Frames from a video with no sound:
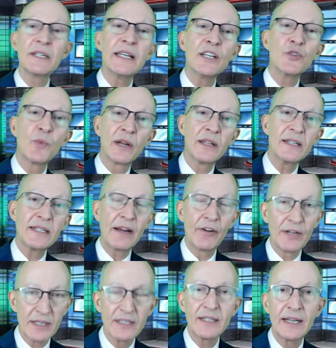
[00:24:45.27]
each one of these
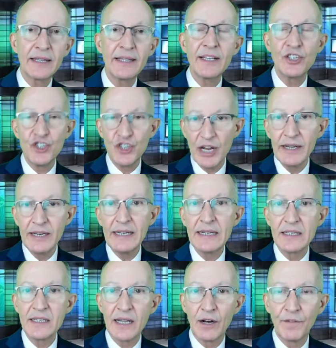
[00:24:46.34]
areas. Let's take the agenda
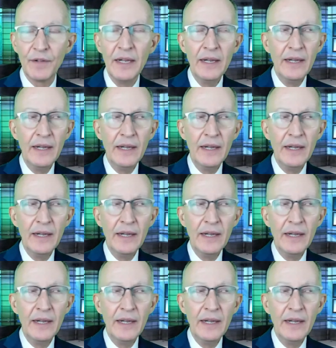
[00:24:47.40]
itself.